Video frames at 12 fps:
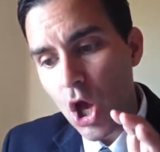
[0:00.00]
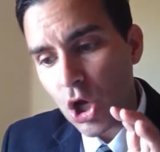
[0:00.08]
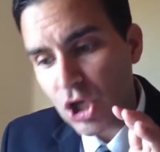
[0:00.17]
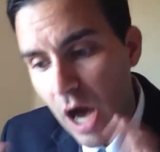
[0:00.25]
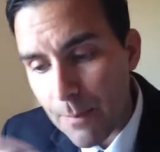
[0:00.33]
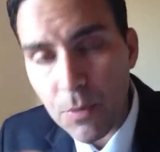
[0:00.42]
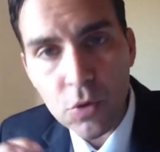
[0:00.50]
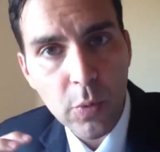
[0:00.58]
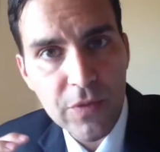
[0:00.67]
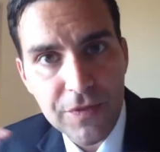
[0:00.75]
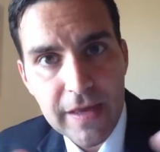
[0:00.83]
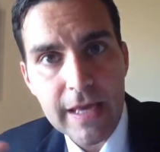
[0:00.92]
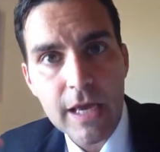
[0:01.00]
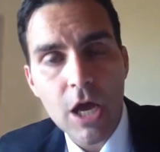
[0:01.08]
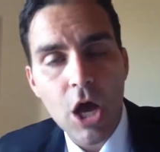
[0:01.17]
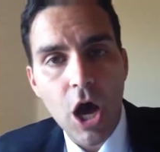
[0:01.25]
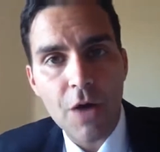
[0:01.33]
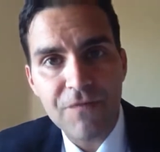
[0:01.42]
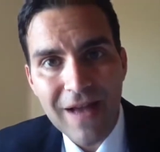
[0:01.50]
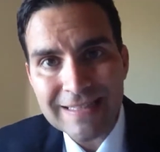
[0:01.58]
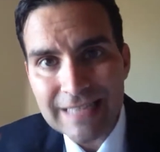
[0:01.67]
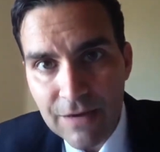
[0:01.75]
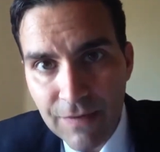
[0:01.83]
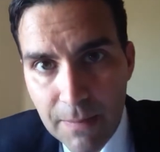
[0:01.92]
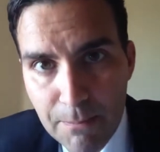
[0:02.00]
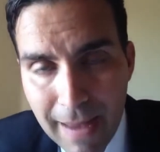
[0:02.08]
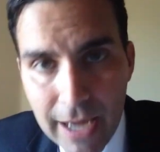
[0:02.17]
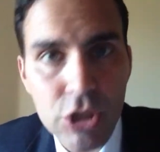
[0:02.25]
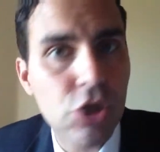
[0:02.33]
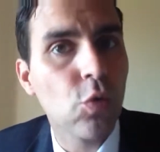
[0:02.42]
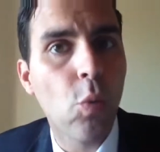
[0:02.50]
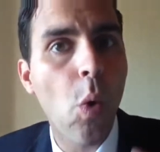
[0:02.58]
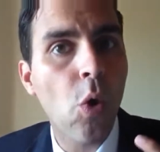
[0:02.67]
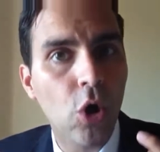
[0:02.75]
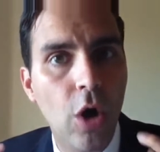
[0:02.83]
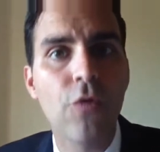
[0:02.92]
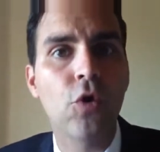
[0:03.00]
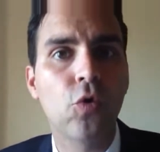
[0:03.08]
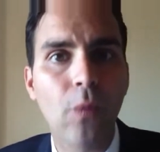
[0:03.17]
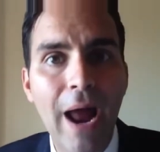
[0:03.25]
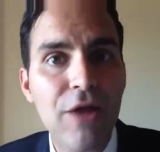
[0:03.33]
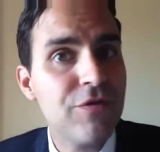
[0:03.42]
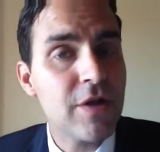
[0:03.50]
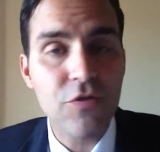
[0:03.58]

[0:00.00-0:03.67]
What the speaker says: coupled with the event of a major war on the horizon.